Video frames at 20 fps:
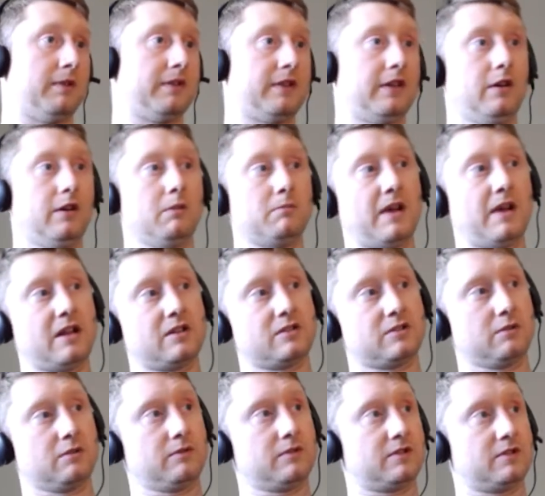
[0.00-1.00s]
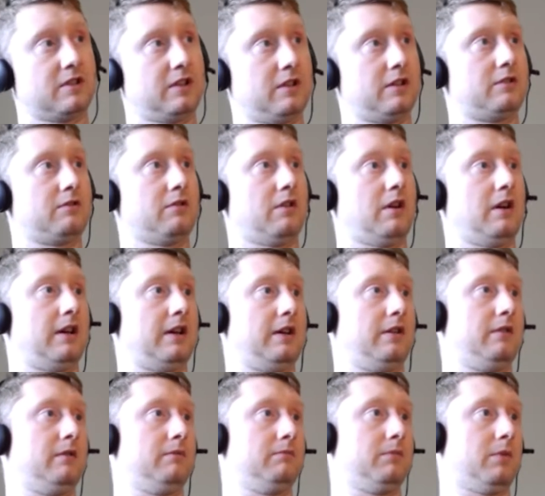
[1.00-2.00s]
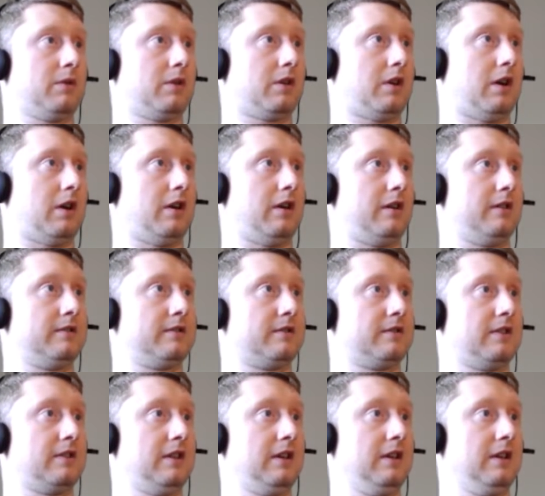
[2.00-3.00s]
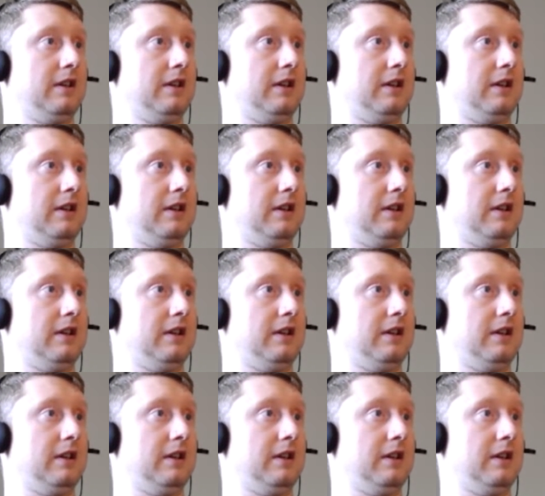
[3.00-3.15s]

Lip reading: But they don't match, so we're just going to draw out more cards.